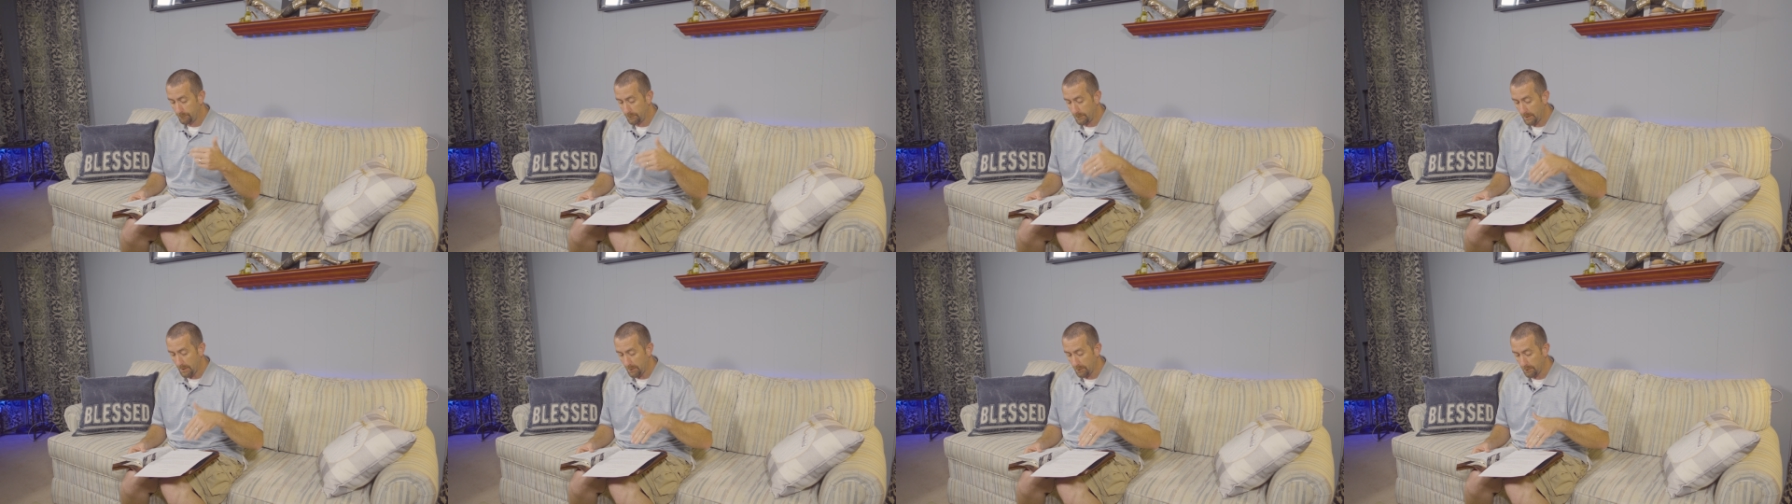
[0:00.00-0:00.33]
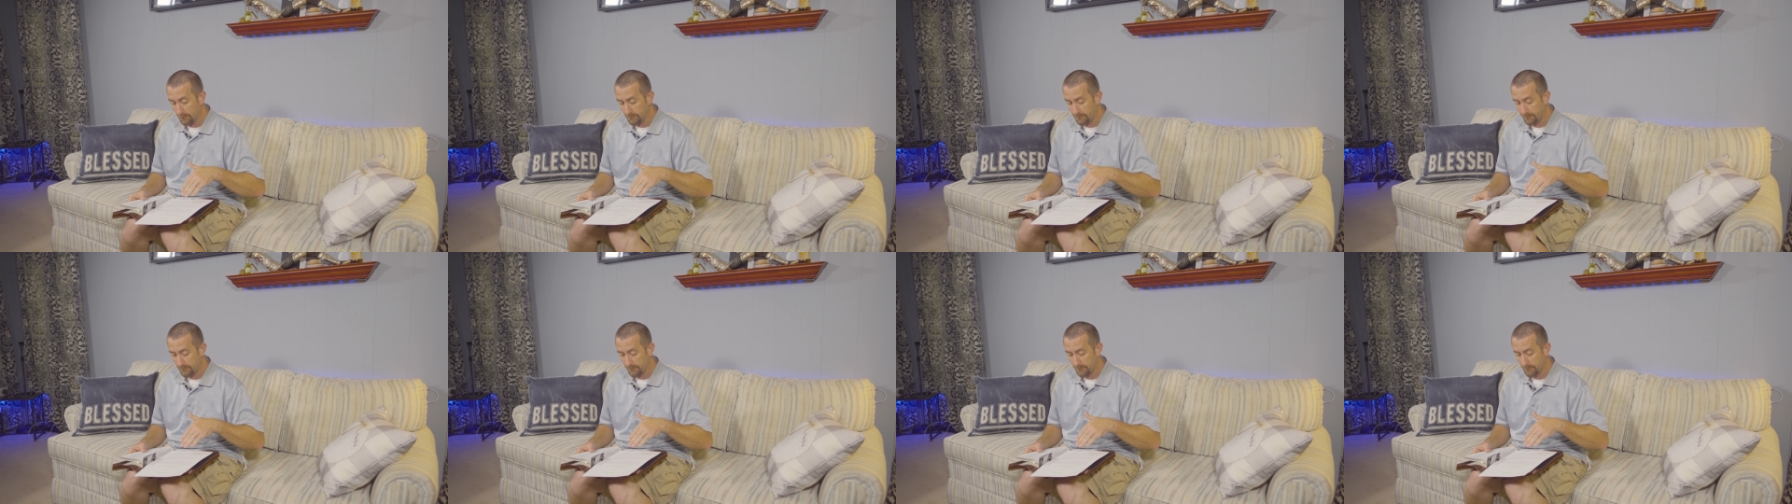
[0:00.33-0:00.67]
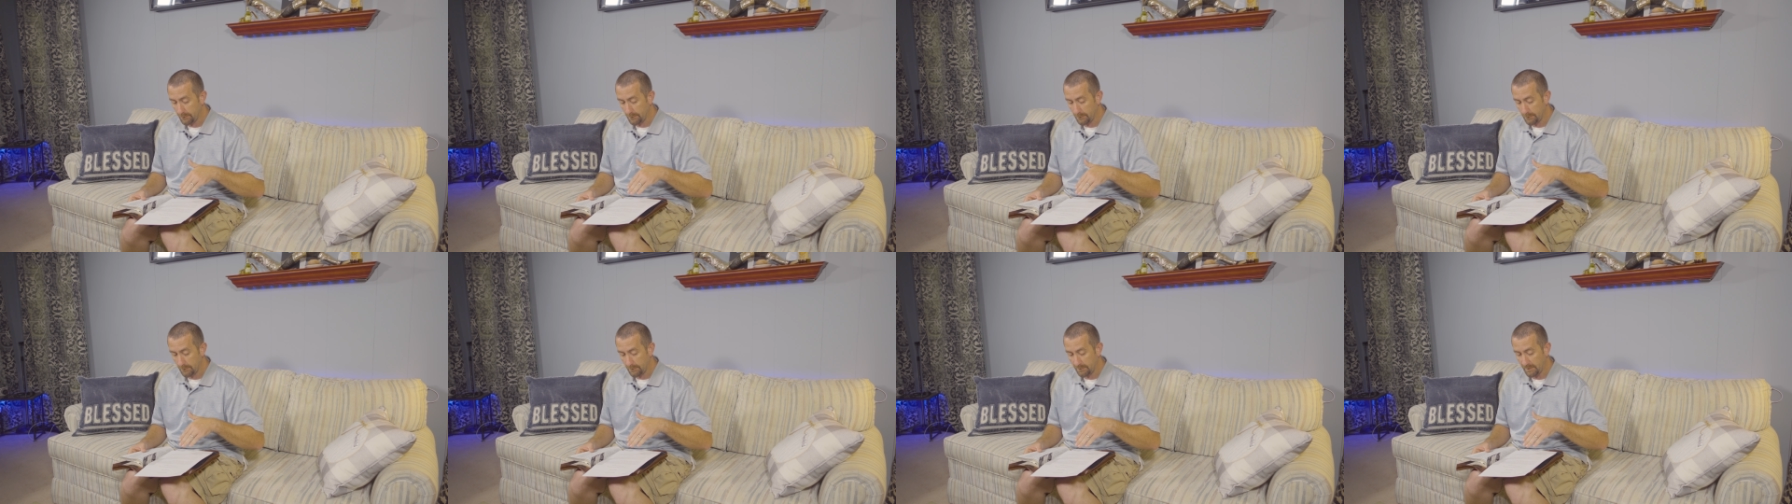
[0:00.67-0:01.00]
There's
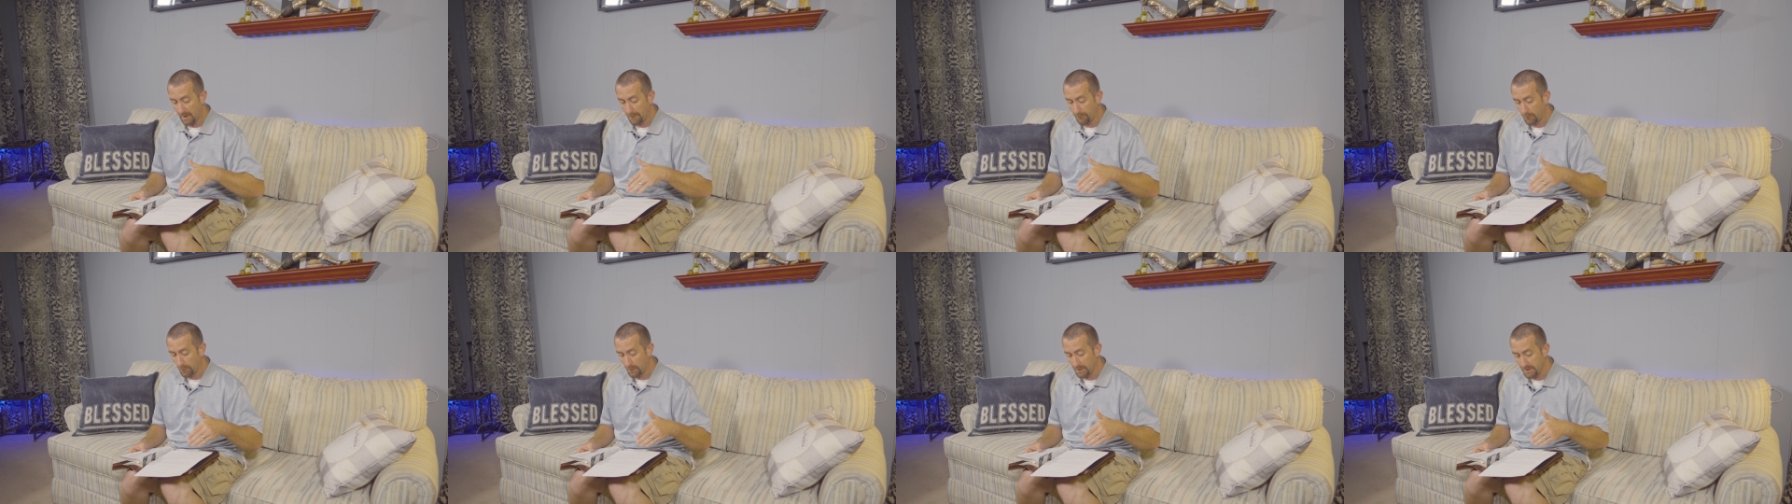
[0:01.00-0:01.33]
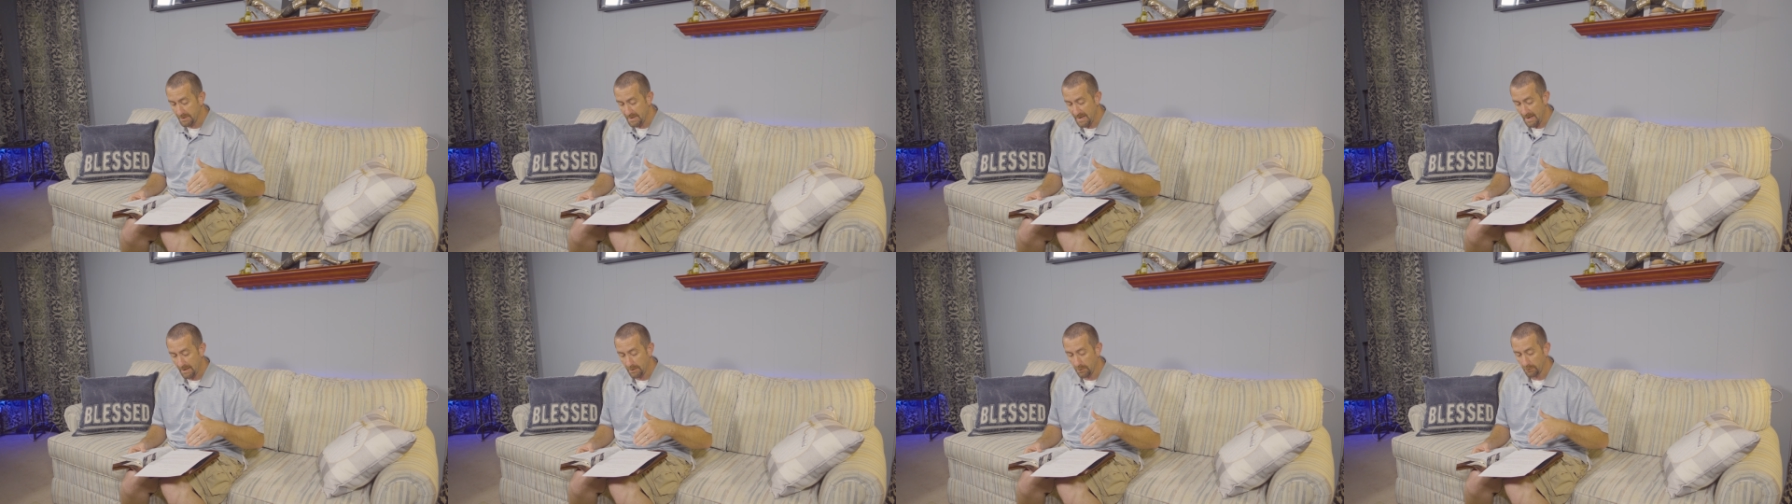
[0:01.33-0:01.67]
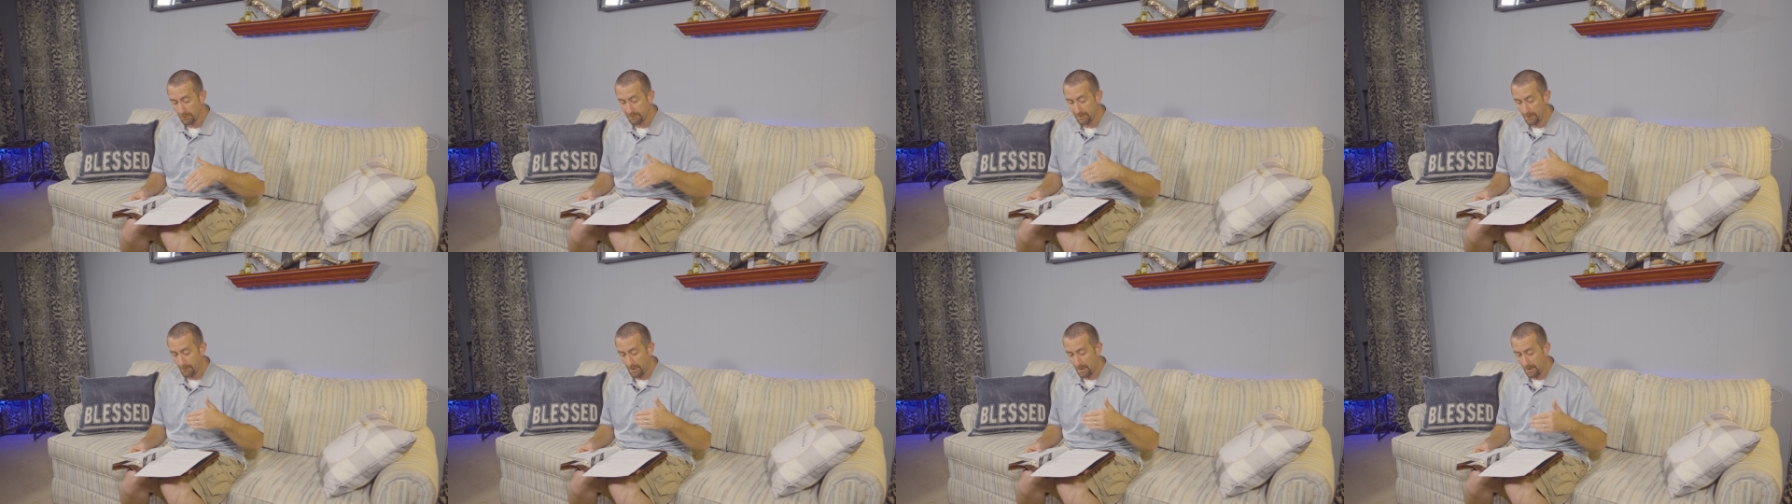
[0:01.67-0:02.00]
several in
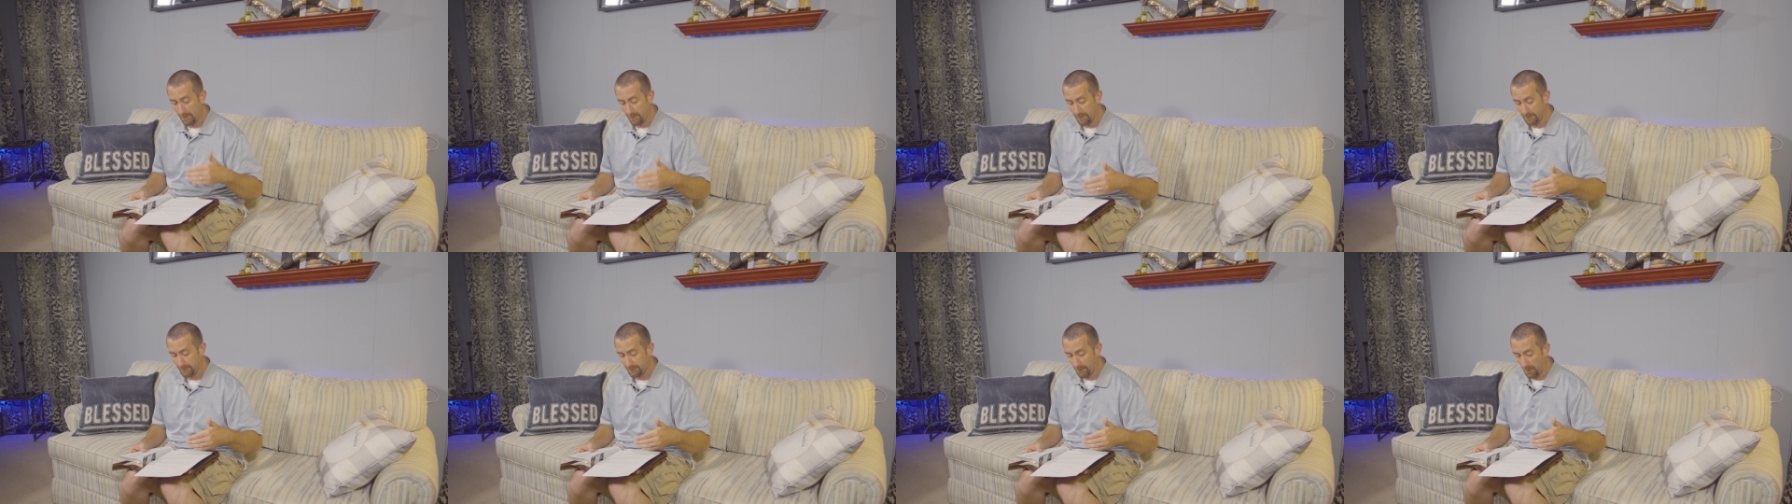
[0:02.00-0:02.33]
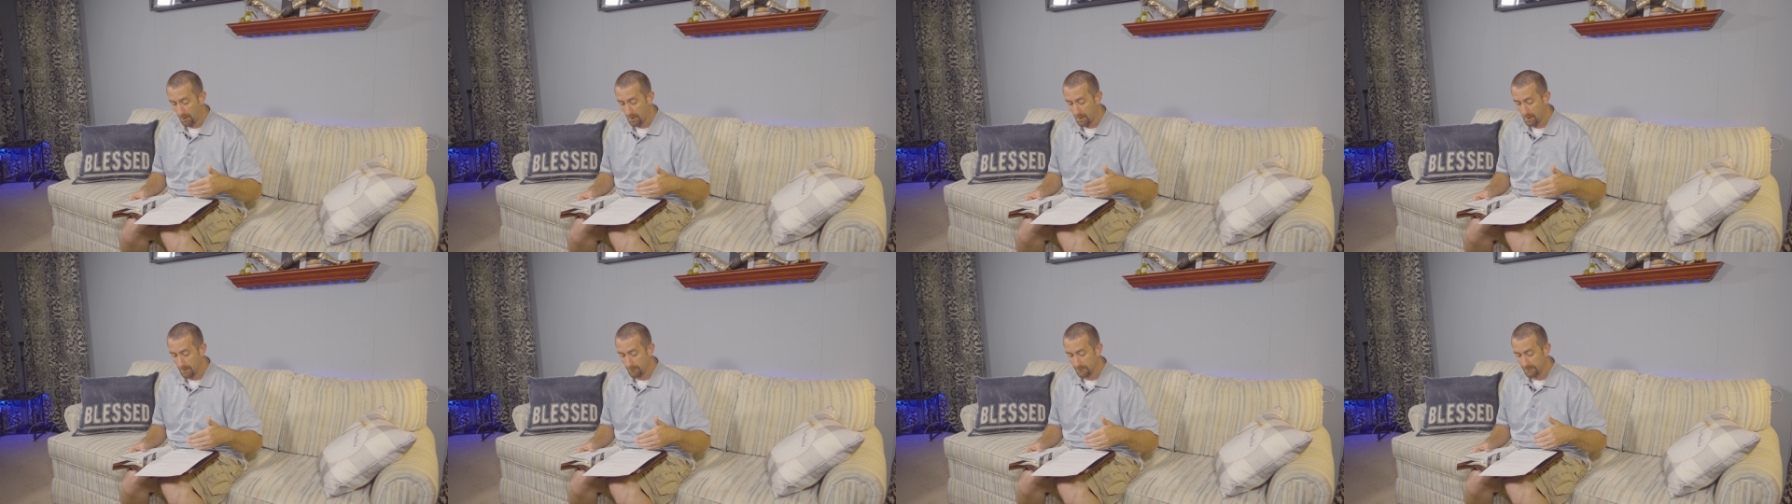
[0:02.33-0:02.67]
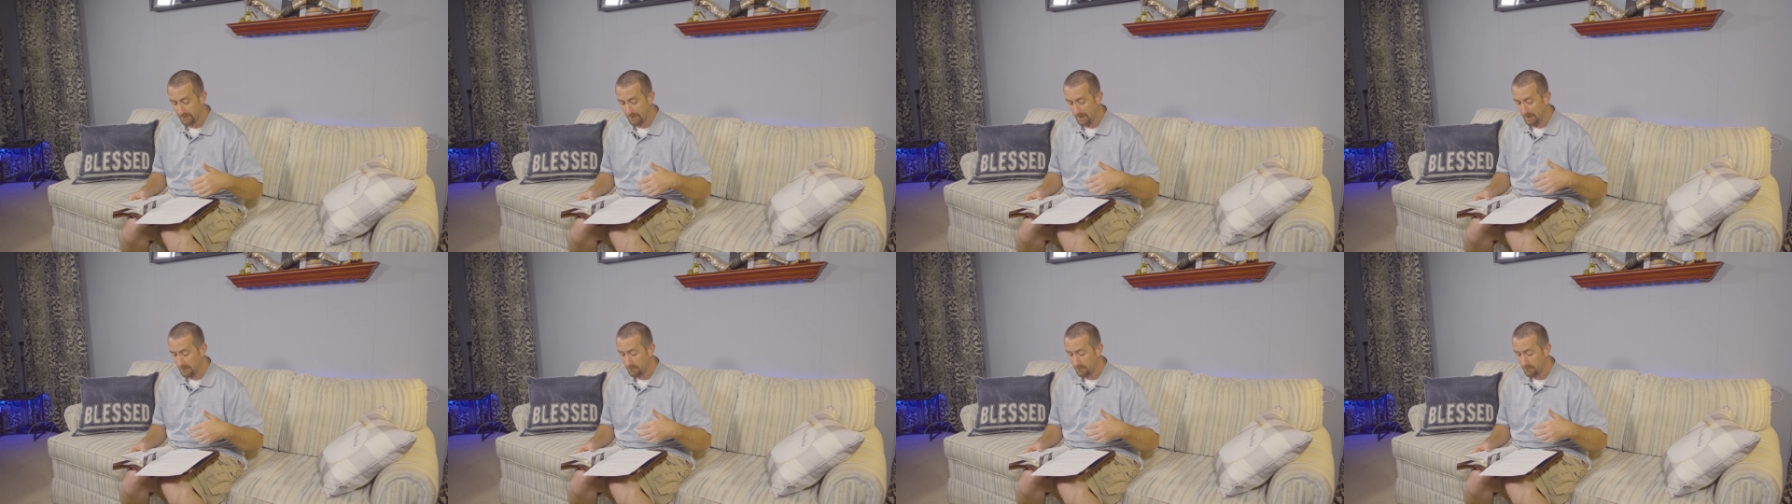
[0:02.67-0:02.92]
Daniel, some out of the Psalms.